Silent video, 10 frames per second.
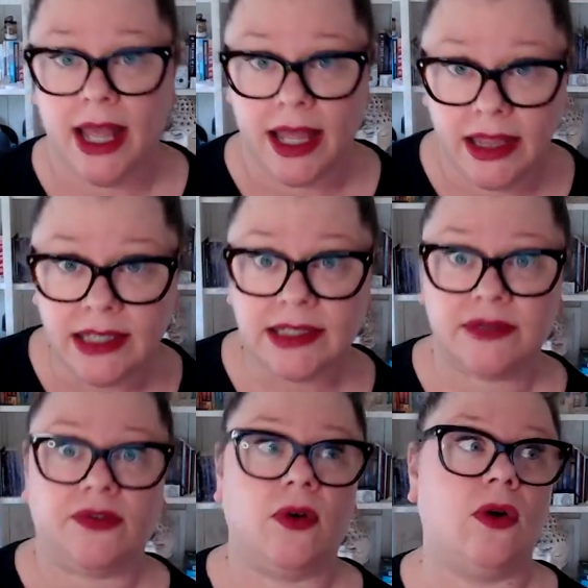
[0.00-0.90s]
this
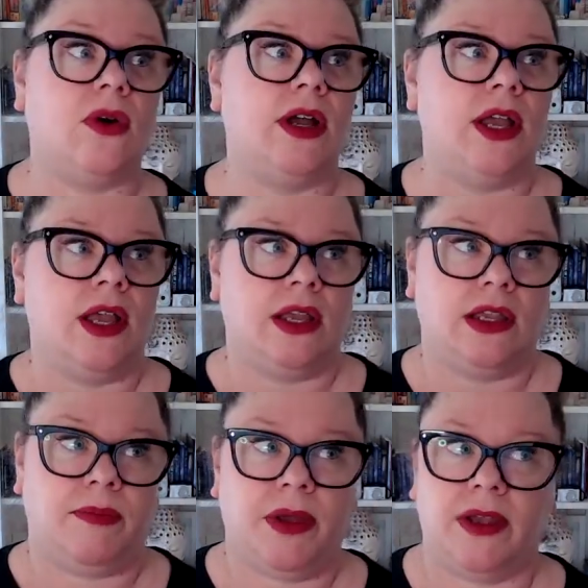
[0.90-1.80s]
for
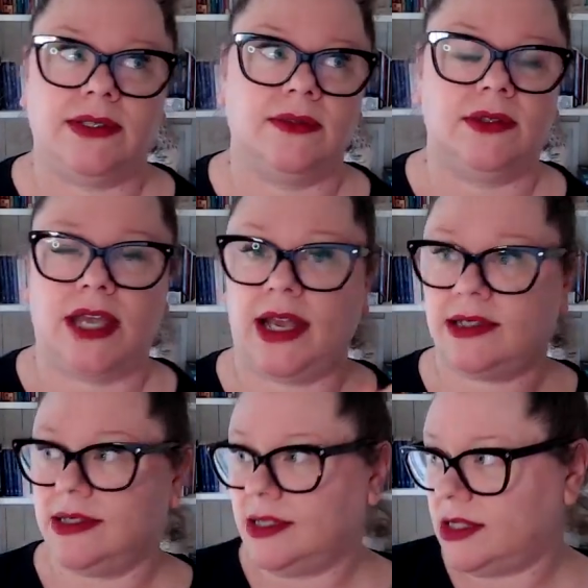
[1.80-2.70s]
your personal
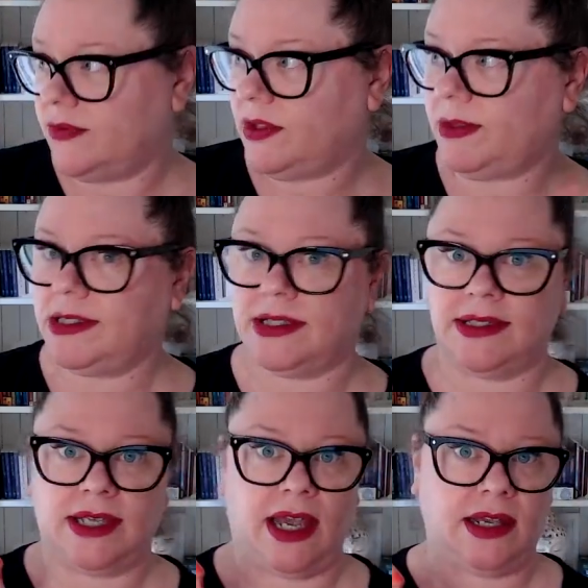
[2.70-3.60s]
tax and this for the business
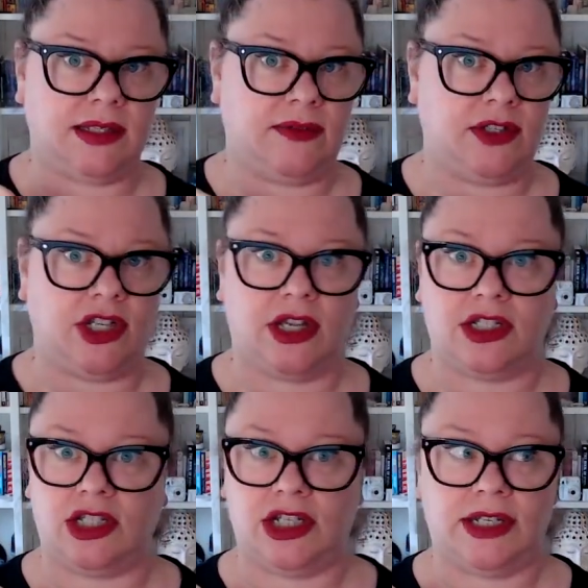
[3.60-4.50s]
tax if you're
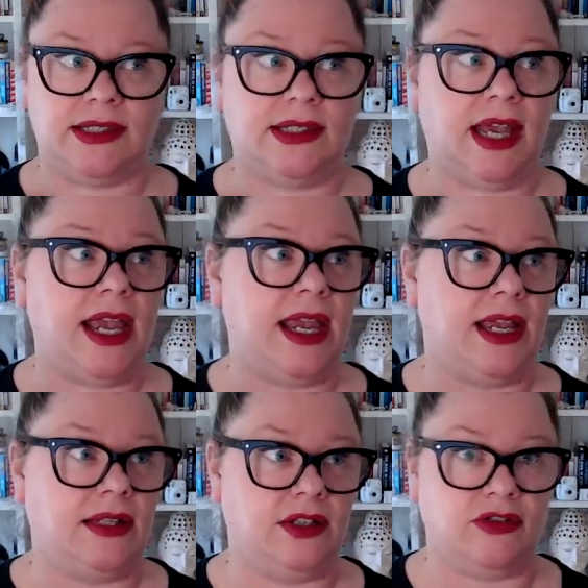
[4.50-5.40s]
charging
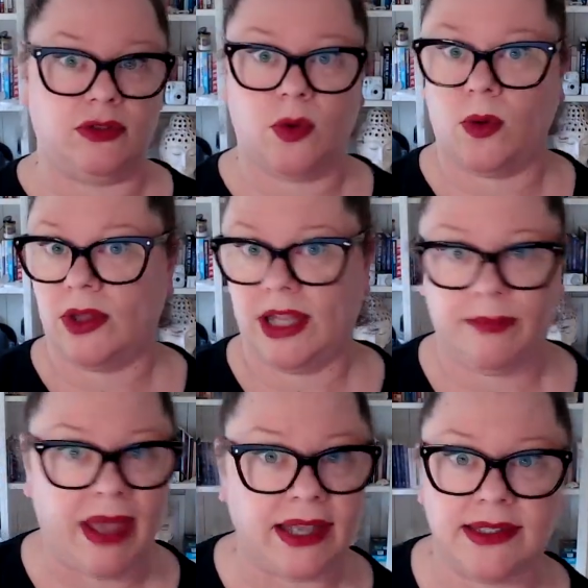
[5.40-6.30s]
GST and you're on quarterly
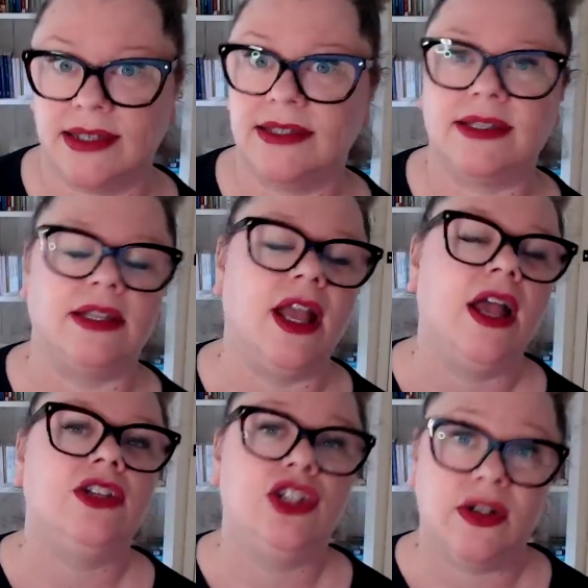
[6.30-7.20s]
basses. And
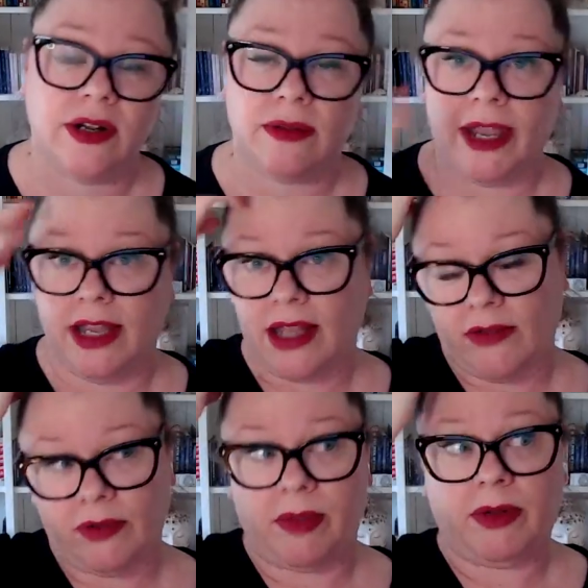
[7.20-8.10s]
do you know what I mean? And
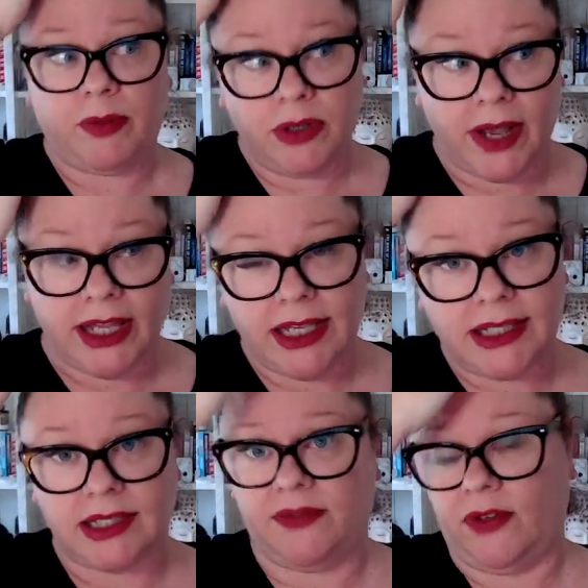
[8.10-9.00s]
remember to put away
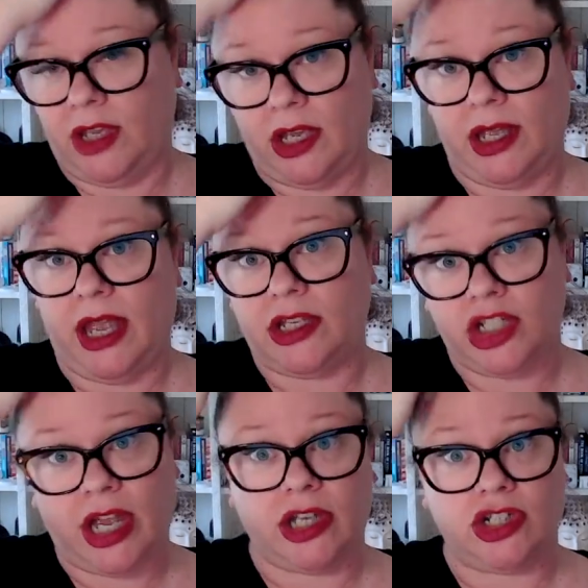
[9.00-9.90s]
this for your
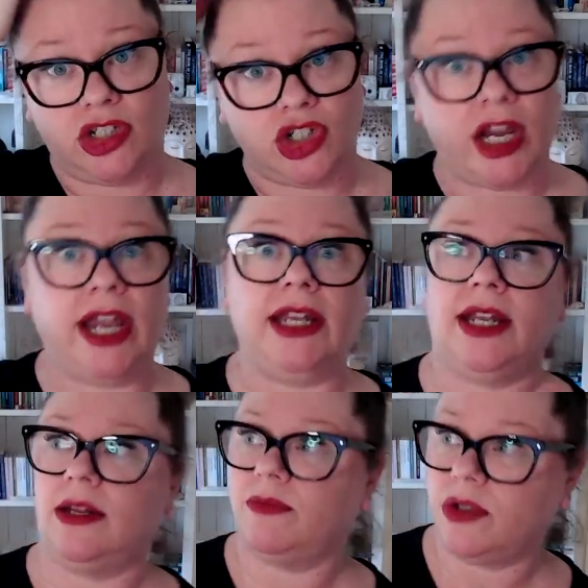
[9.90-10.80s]
education and
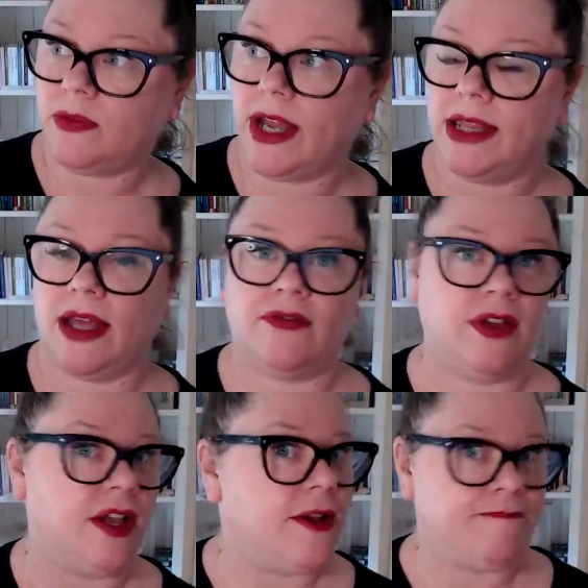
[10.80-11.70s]
training, and put away that
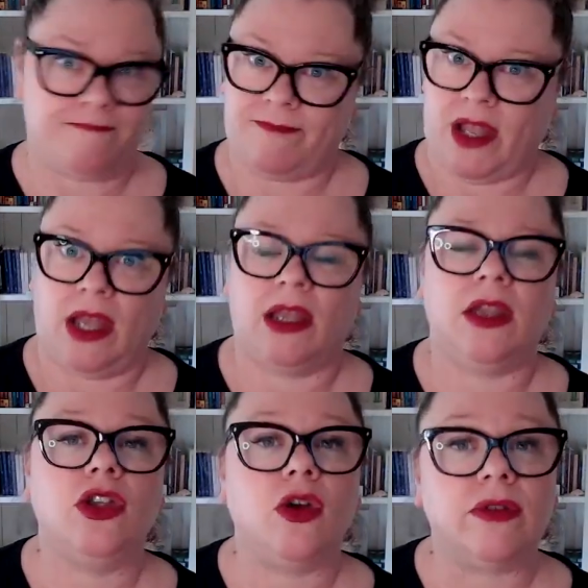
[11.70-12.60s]
for,
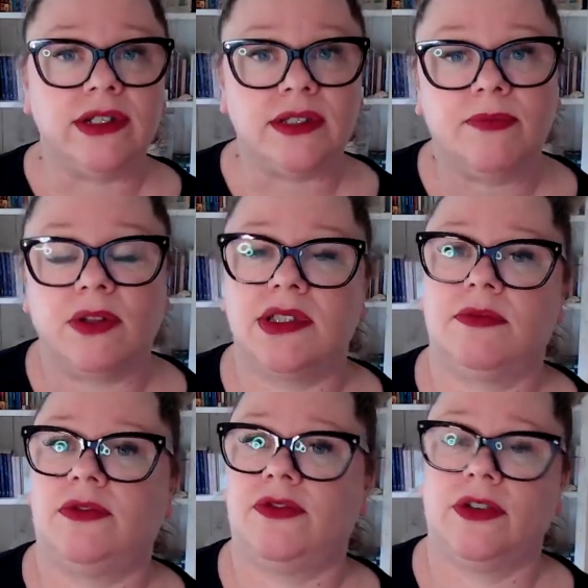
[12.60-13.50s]
you're
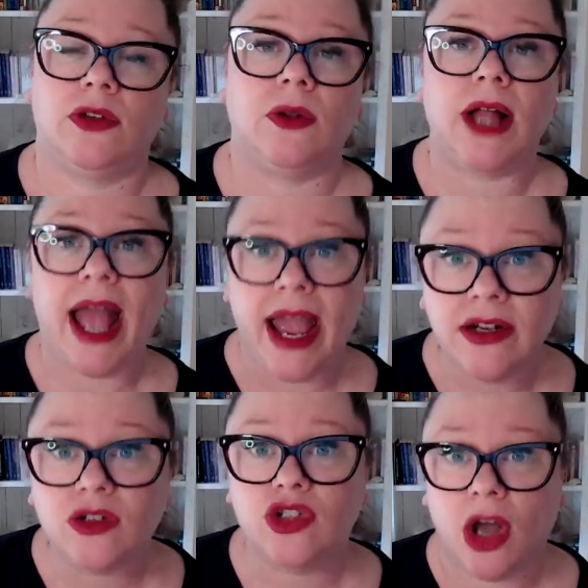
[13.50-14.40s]
responsible for it all.
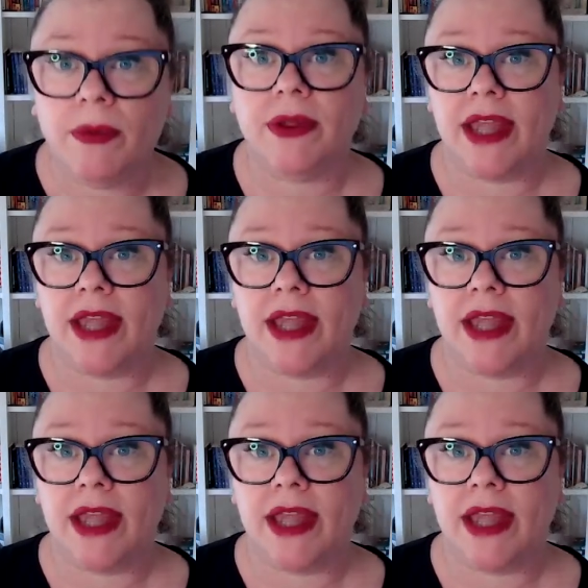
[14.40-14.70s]
And on top of